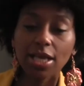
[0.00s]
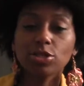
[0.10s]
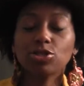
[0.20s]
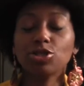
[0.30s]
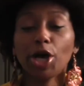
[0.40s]

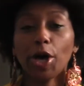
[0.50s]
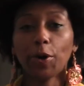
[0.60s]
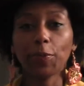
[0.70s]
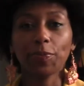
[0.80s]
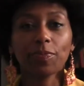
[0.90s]

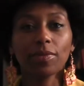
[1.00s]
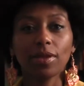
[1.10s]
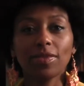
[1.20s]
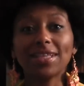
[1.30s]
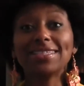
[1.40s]
So,
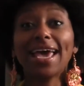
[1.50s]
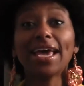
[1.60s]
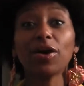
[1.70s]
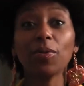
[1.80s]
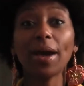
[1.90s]
the
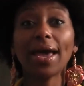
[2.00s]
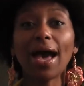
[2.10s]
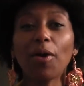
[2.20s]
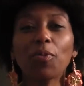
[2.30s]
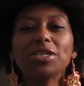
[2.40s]

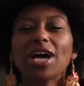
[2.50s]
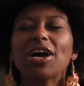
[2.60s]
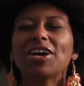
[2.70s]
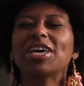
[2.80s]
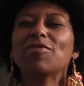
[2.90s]
takeaway, I wish I
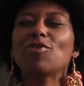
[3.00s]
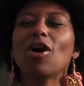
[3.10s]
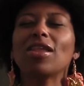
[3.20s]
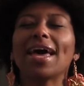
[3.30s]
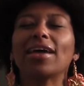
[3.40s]
could give
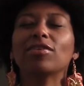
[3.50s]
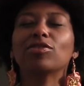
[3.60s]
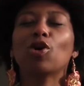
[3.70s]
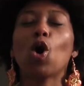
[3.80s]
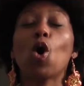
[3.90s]
y'all like
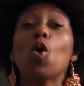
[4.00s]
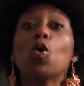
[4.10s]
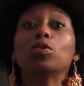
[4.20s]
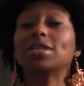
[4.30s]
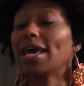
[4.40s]
the
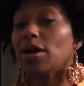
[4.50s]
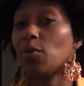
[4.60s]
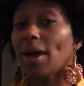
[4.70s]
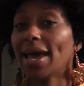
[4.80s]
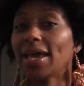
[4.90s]
whole
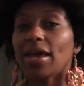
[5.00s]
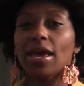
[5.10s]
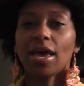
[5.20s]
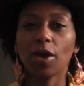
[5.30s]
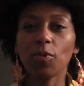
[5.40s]
takeaway
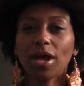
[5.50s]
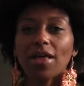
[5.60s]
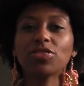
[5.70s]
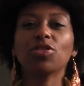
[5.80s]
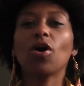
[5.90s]
and what
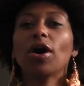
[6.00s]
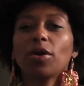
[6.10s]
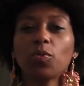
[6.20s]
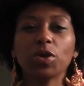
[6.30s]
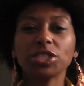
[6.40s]
I thought
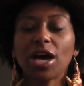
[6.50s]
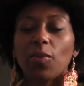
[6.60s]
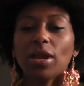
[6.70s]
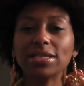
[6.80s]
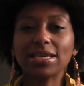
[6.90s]
and wish I
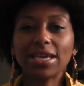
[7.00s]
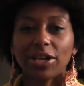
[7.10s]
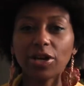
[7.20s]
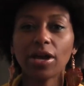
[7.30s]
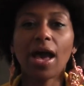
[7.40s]
wanted to
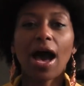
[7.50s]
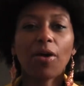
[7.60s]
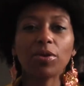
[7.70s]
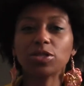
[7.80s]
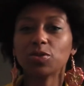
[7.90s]
hear.
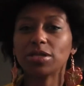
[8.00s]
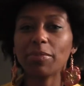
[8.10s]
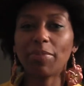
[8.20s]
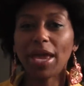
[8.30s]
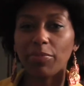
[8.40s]
I went to a
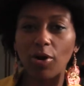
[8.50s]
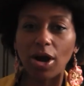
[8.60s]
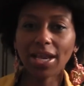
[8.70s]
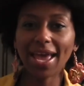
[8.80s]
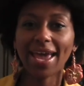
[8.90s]
debate
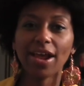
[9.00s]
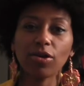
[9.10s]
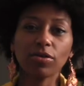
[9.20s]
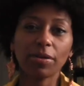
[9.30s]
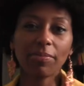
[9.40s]
party at
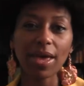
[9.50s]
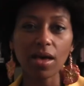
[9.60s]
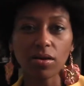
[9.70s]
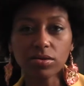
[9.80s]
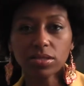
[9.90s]
Harold and
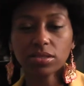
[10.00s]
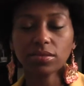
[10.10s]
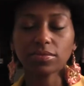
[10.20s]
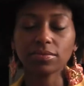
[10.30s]
Bell's.